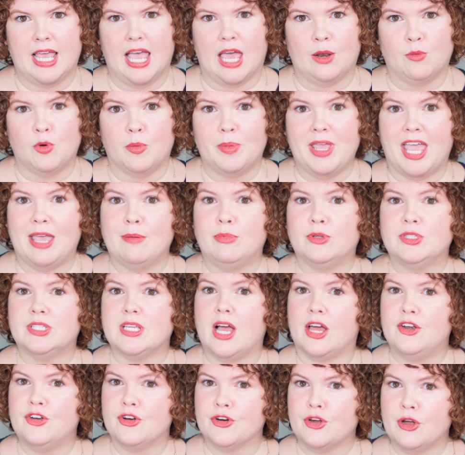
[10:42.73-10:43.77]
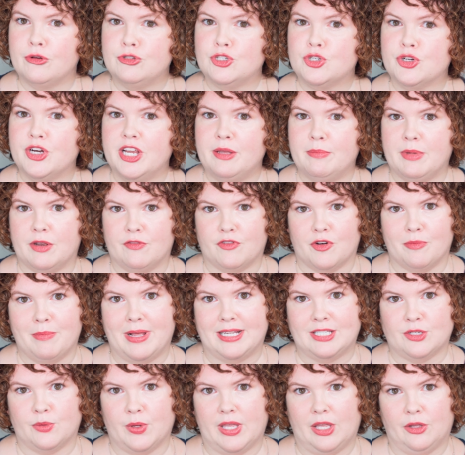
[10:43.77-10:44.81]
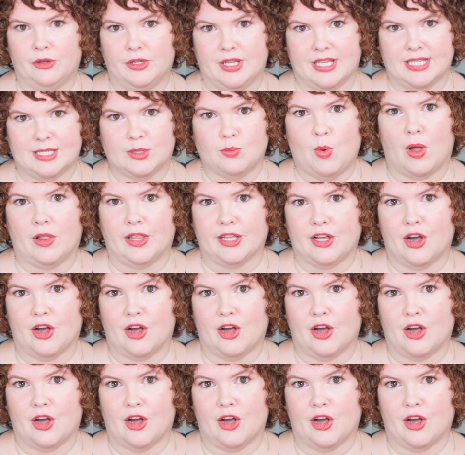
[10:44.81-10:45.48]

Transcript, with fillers: and will be able to undergo treatment for mental illness while